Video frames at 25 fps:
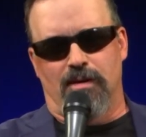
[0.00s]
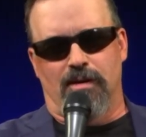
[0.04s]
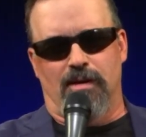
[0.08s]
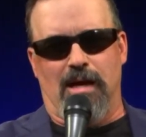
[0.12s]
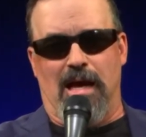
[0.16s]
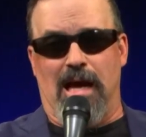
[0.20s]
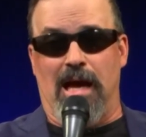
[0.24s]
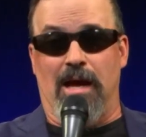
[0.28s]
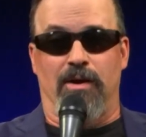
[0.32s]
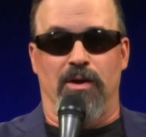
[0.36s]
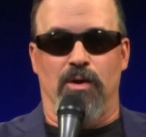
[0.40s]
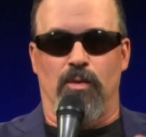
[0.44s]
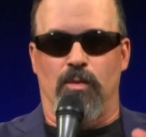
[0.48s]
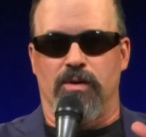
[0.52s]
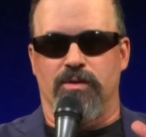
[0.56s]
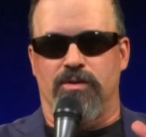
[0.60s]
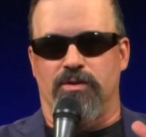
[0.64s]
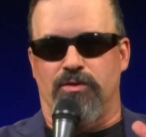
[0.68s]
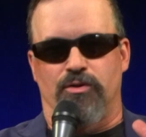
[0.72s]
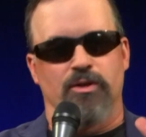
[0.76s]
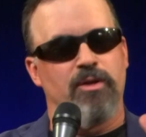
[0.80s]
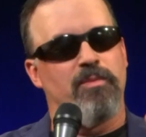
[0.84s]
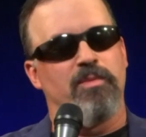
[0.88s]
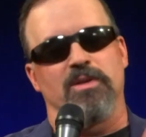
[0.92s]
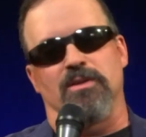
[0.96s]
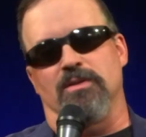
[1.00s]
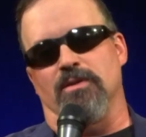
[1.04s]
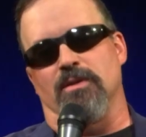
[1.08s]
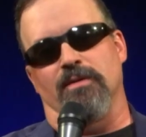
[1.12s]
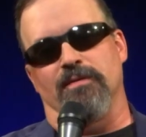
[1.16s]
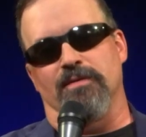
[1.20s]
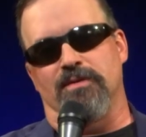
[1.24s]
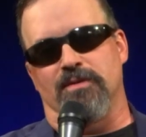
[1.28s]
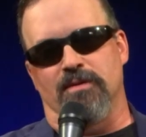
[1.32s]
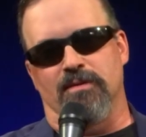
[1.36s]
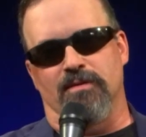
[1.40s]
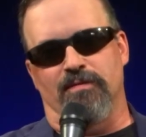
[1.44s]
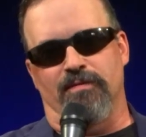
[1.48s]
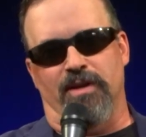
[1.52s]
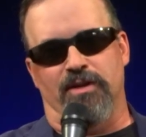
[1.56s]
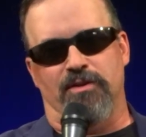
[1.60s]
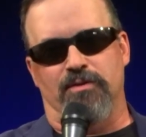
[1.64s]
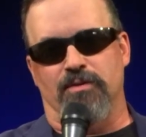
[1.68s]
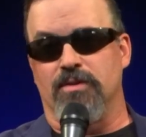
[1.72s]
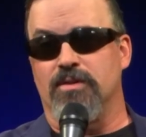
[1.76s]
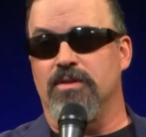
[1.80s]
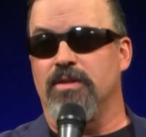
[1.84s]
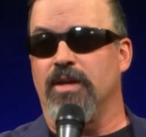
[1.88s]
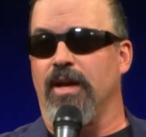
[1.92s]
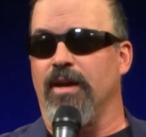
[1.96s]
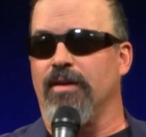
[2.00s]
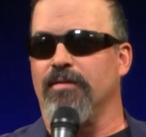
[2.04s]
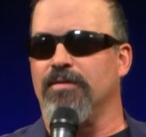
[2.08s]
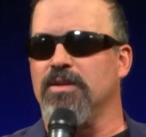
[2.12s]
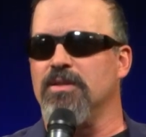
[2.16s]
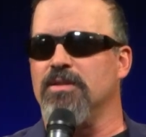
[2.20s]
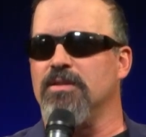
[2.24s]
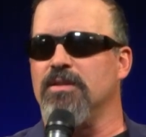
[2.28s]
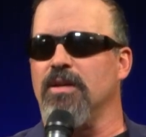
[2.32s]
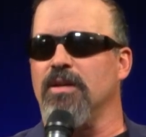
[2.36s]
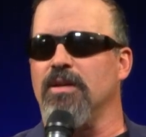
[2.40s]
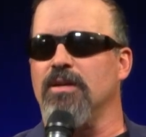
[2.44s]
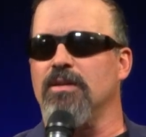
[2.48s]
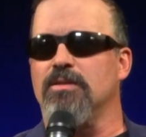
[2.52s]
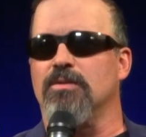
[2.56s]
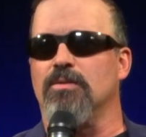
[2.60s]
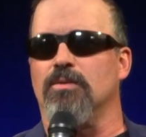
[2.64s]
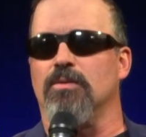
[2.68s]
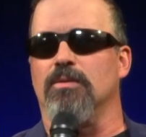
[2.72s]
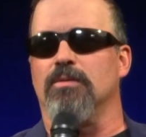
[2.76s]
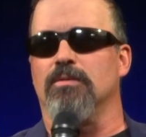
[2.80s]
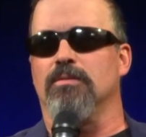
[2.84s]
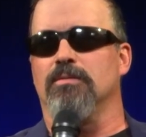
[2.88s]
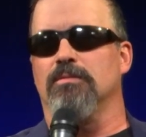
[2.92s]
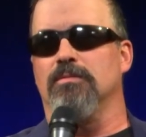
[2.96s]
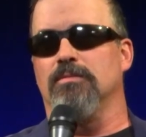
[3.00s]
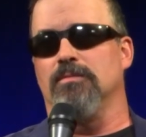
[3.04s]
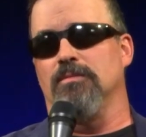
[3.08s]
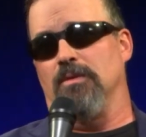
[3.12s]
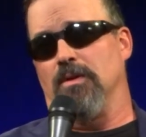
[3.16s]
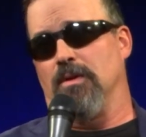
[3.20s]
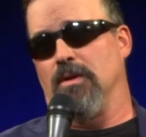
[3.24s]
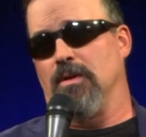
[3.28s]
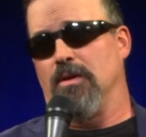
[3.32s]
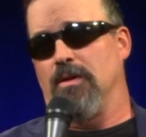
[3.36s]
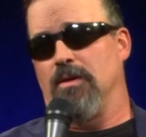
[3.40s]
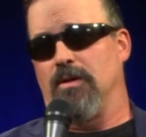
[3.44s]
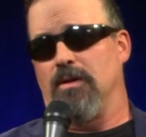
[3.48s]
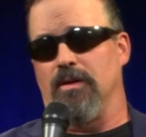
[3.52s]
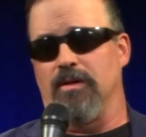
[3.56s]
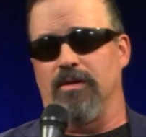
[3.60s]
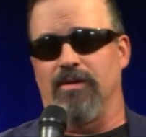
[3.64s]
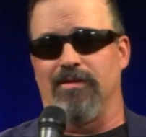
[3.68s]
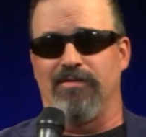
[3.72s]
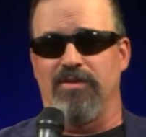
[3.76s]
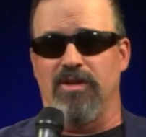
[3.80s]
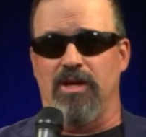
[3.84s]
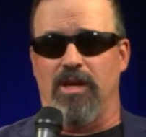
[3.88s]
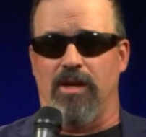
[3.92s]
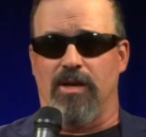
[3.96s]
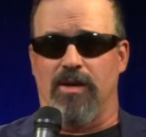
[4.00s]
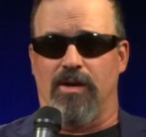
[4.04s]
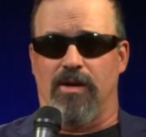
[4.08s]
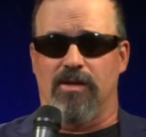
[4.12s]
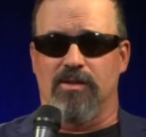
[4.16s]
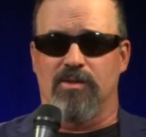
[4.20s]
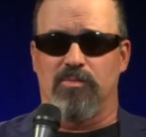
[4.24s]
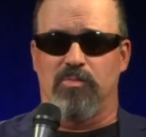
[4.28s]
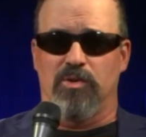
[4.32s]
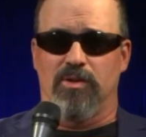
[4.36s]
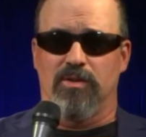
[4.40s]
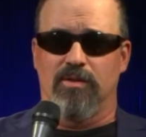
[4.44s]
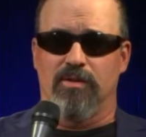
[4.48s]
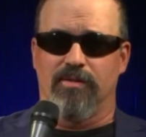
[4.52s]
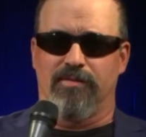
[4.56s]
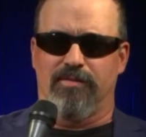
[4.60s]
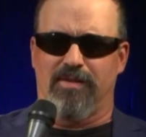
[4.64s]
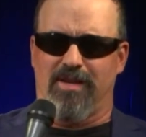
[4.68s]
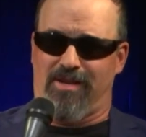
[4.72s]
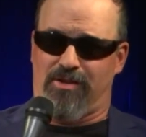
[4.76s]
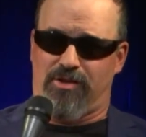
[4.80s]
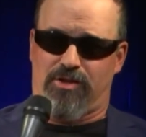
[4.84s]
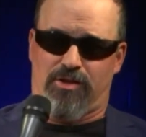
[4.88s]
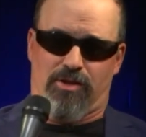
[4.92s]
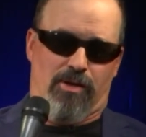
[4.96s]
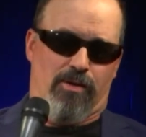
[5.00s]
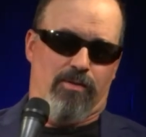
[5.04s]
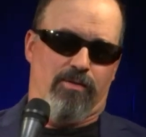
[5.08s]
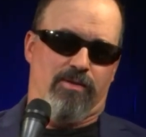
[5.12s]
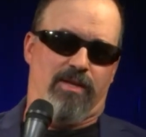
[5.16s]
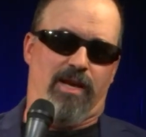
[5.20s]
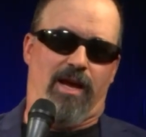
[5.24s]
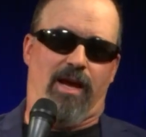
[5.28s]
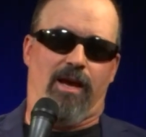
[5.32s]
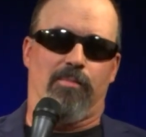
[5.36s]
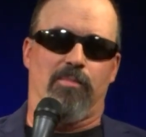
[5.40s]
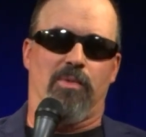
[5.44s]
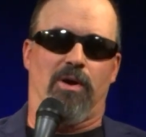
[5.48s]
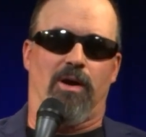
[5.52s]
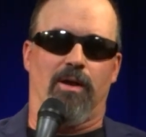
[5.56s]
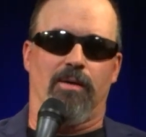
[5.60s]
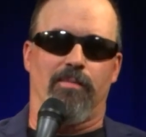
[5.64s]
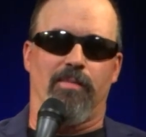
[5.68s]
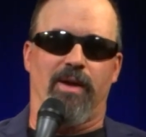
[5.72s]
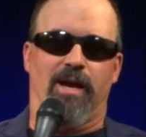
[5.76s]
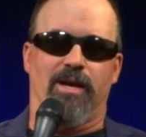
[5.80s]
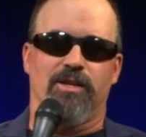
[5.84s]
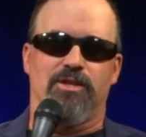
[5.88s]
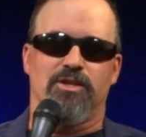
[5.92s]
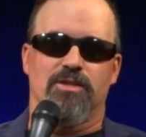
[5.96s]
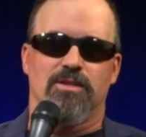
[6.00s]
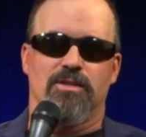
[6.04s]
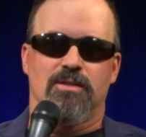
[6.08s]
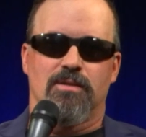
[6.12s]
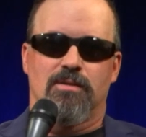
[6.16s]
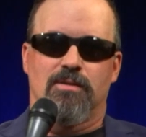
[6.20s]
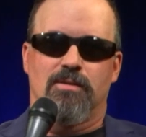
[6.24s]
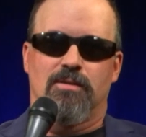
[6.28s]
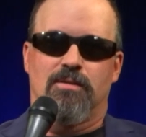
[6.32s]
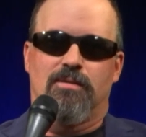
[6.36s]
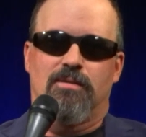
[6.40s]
I don't know what streaming services veterans have these days or at the VA hospital if they show dad bod matches.